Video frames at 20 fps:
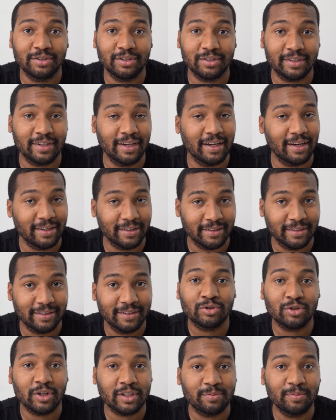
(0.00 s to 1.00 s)
Just get it.
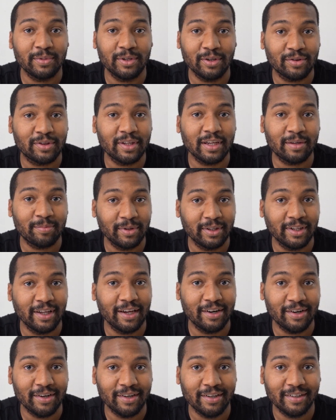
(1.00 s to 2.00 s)
Trust me, you'll thank me
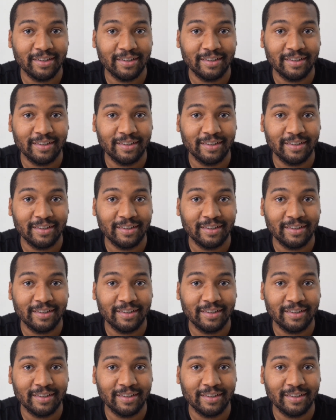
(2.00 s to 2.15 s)
later.